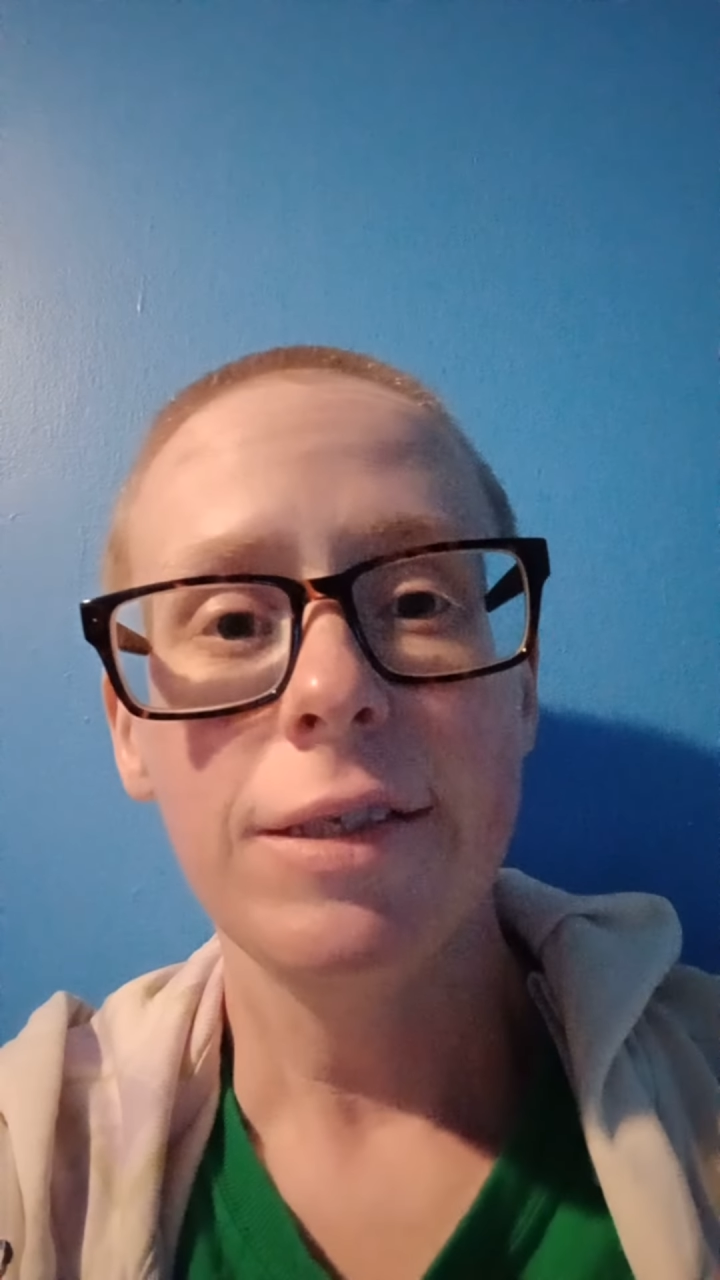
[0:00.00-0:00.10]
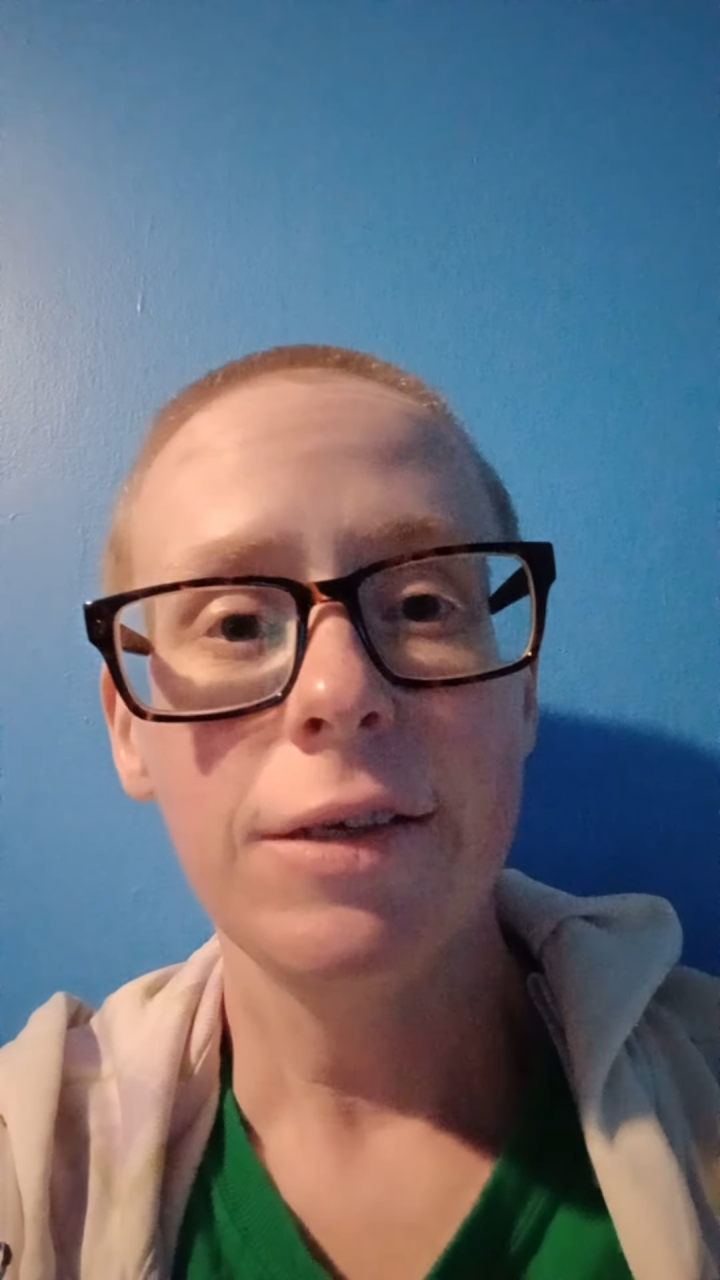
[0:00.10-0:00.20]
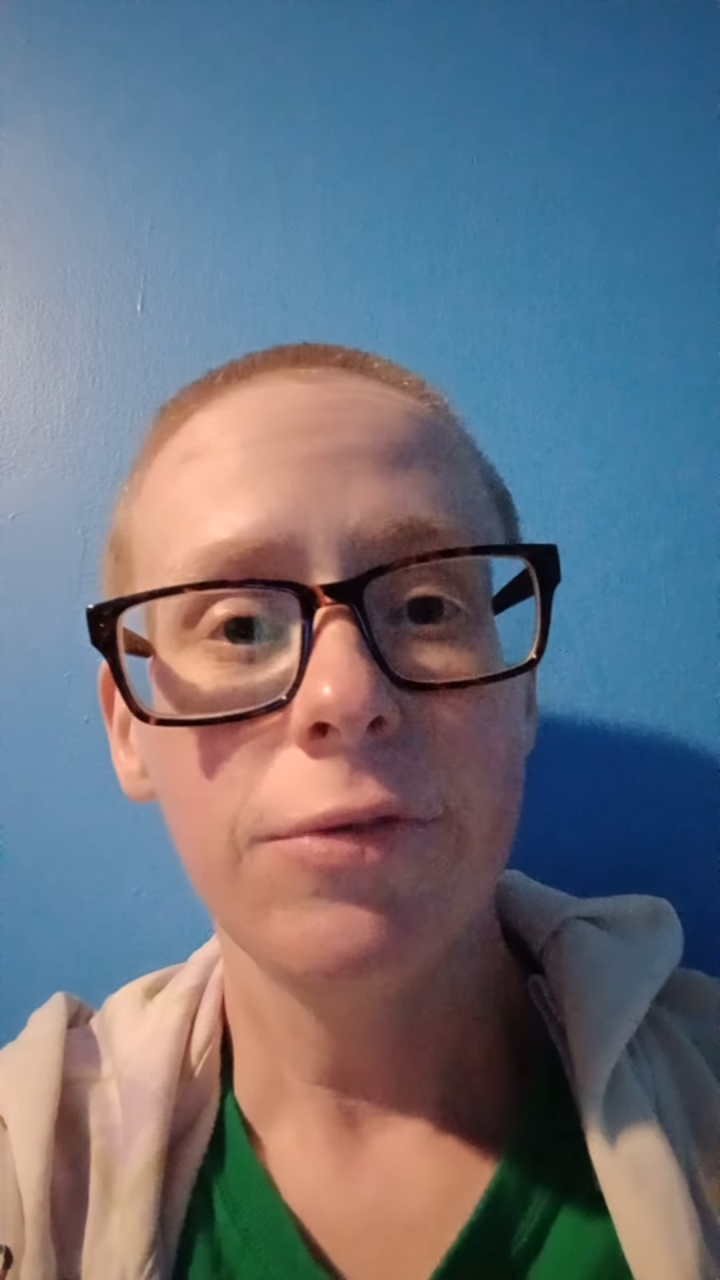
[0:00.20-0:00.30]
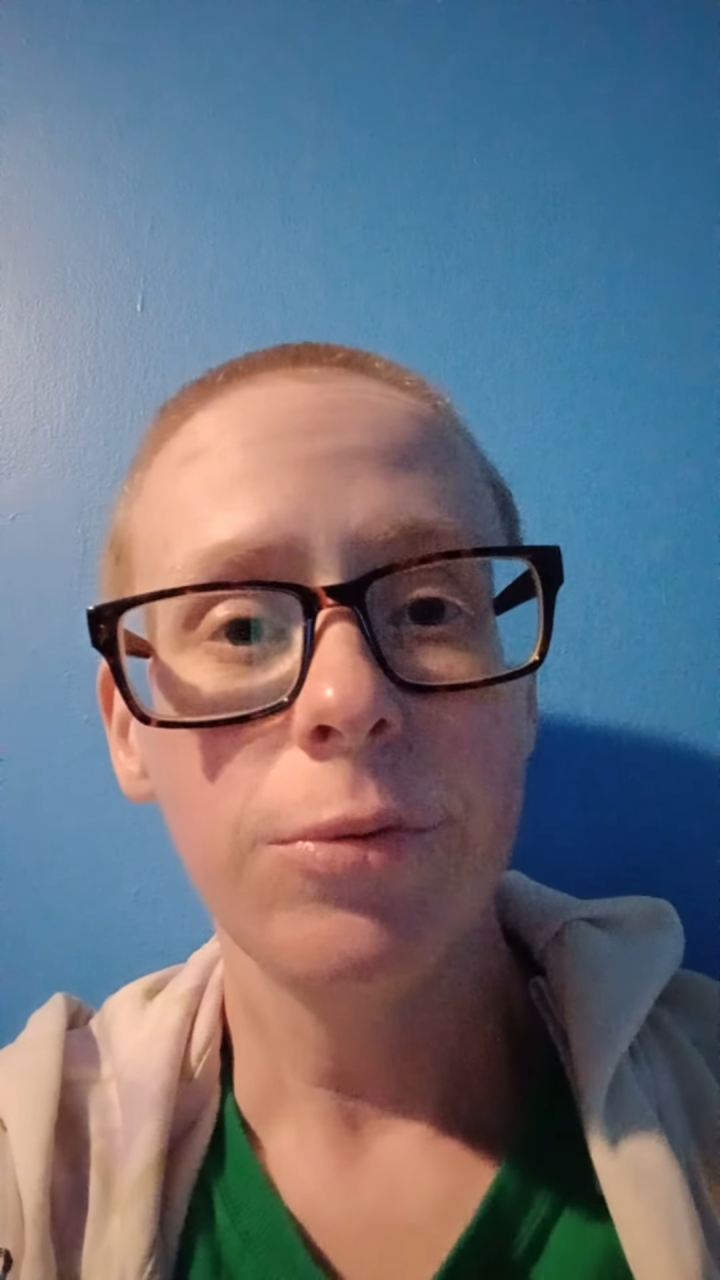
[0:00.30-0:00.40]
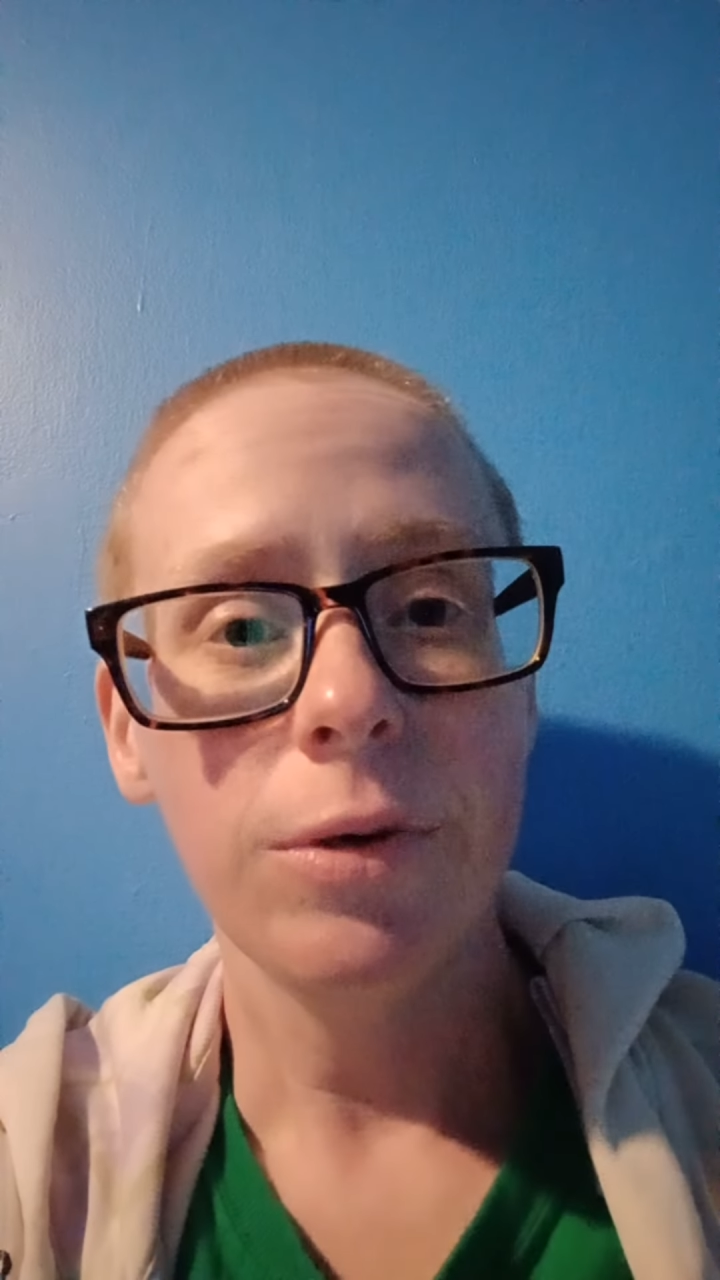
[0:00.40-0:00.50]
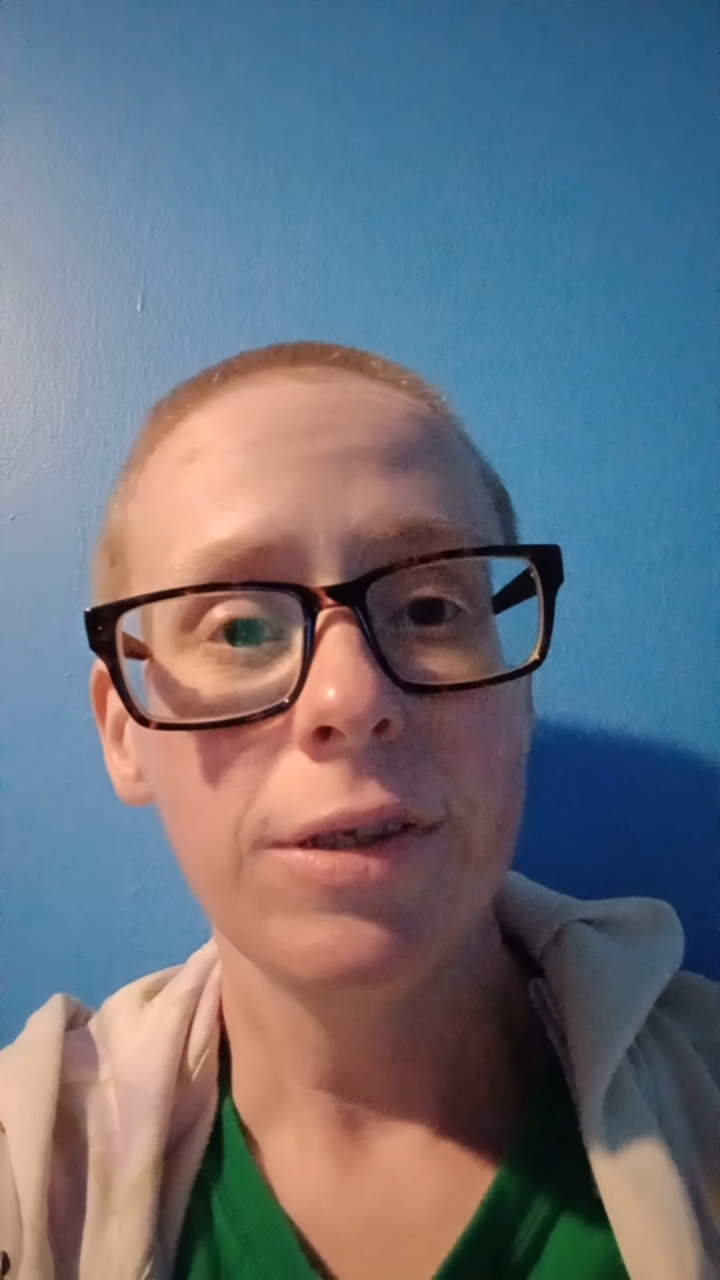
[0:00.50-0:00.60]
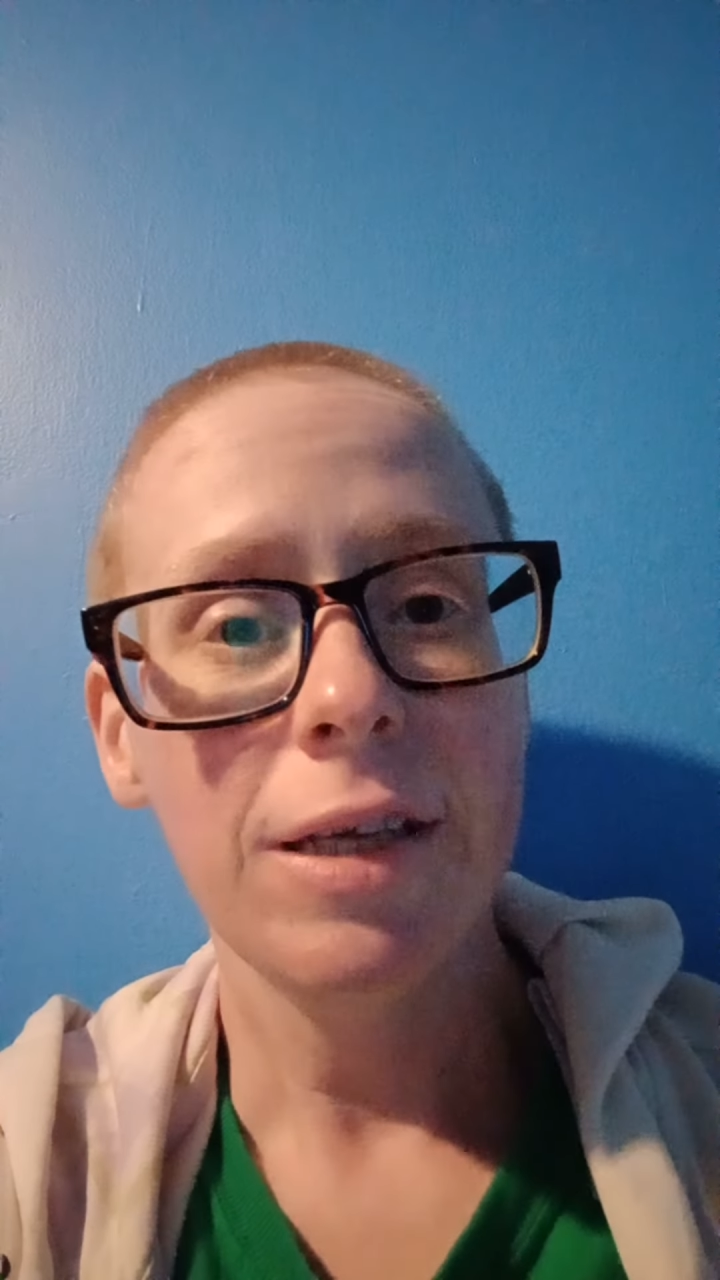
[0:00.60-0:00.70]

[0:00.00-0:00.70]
it, everyone.